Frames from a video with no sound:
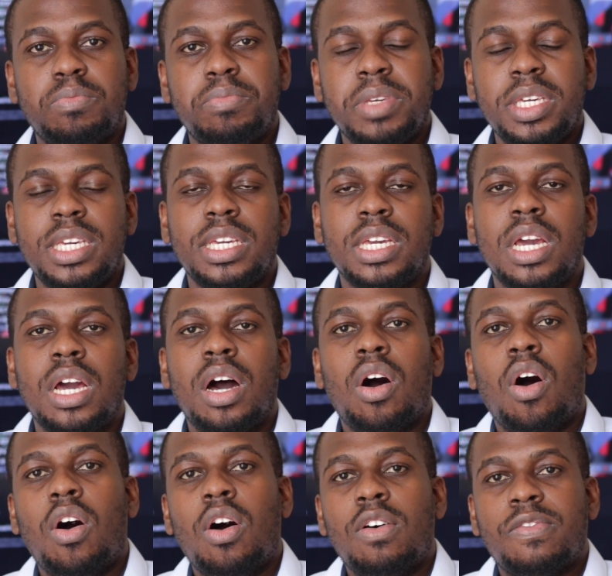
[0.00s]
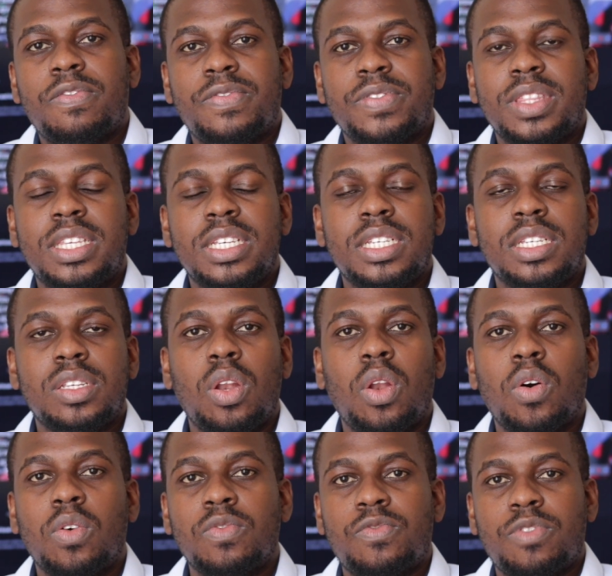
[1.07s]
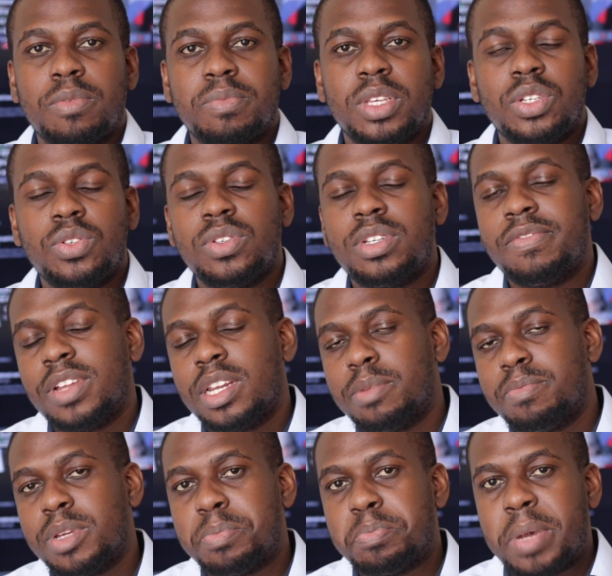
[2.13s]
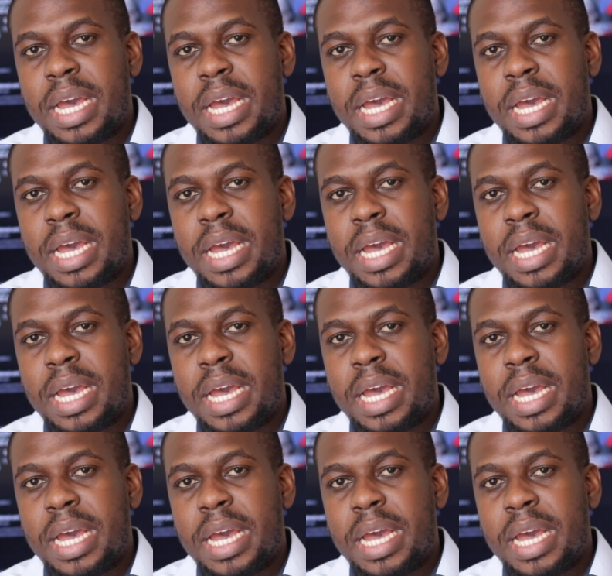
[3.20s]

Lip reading: be of this loan from the New Development